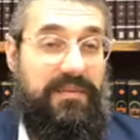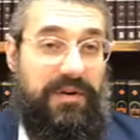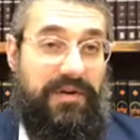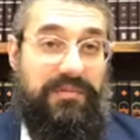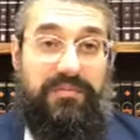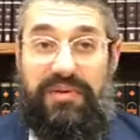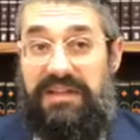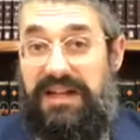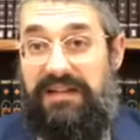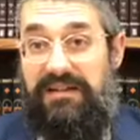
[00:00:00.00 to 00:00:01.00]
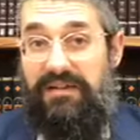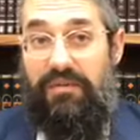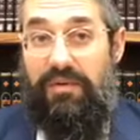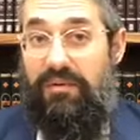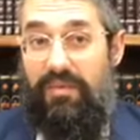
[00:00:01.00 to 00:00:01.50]
We couldn't predict
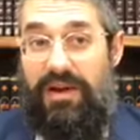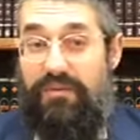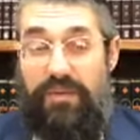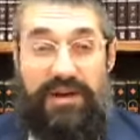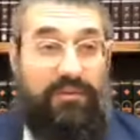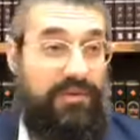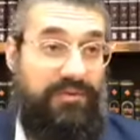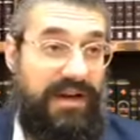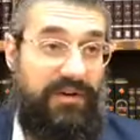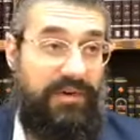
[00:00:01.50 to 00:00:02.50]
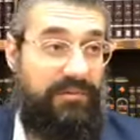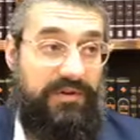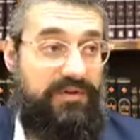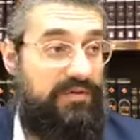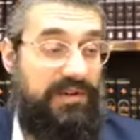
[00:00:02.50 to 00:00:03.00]
well, when, when it would rain or when it
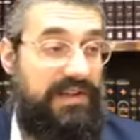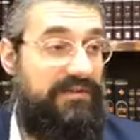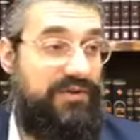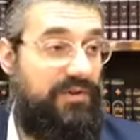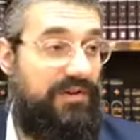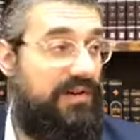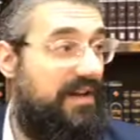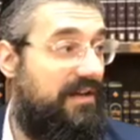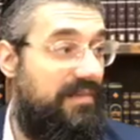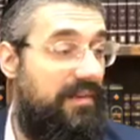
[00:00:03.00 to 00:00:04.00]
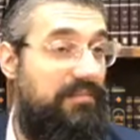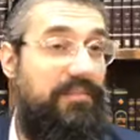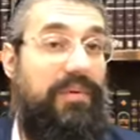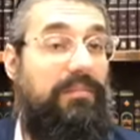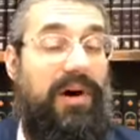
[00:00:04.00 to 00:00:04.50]
wouldn't. You could leave shore, be a
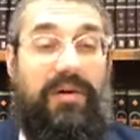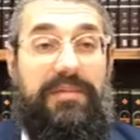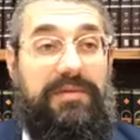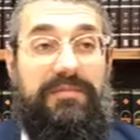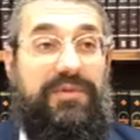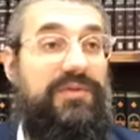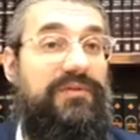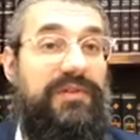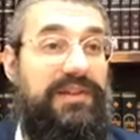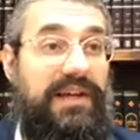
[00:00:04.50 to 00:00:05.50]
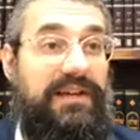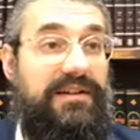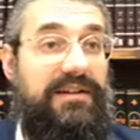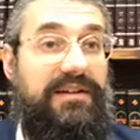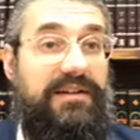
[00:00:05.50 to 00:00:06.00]
balmy, beautiful day,
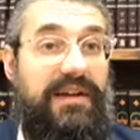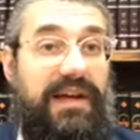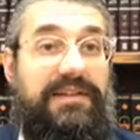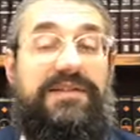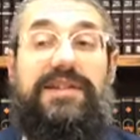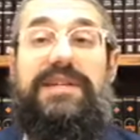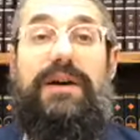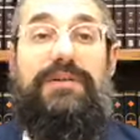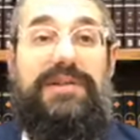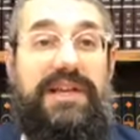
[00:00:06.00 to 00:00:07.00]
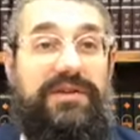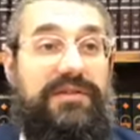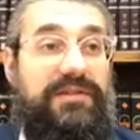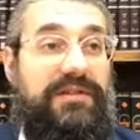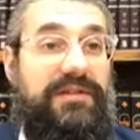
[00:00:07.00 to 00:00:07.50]
and six hours
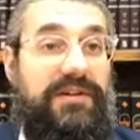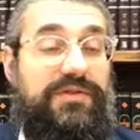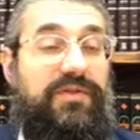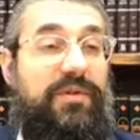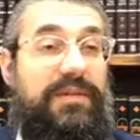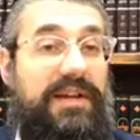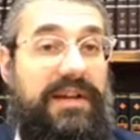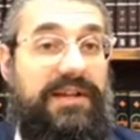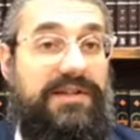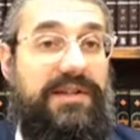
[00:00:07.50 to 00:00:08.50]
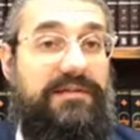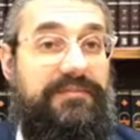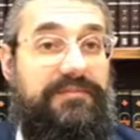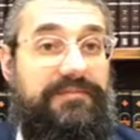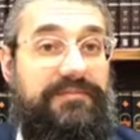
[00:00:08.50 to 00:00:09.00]
later, a storm could hit at sea.
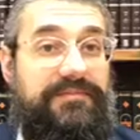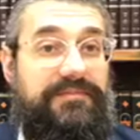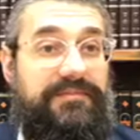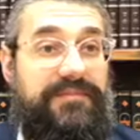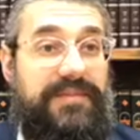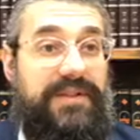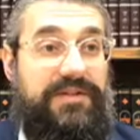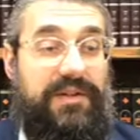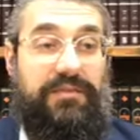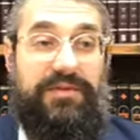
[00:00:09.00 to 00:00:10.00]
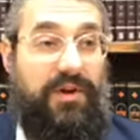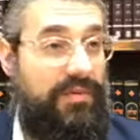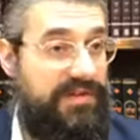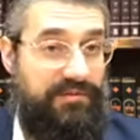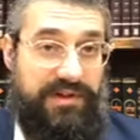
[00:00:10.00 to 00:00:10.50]
So there was
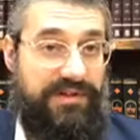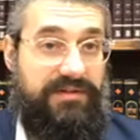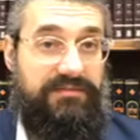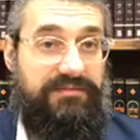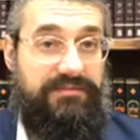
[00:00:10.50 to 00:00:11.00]
always a risk.